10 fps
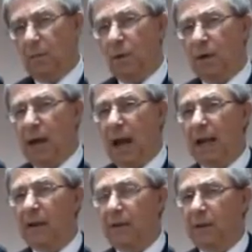the more
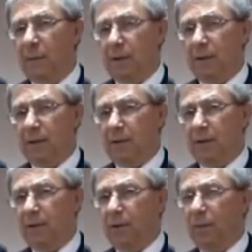negative
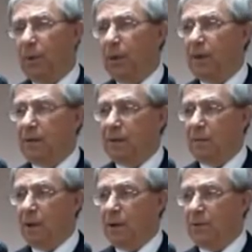experiences that you put into the
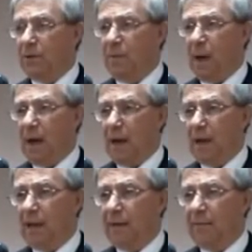subconscious
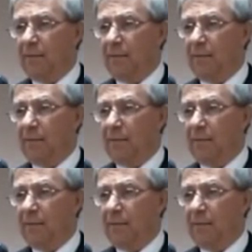mind,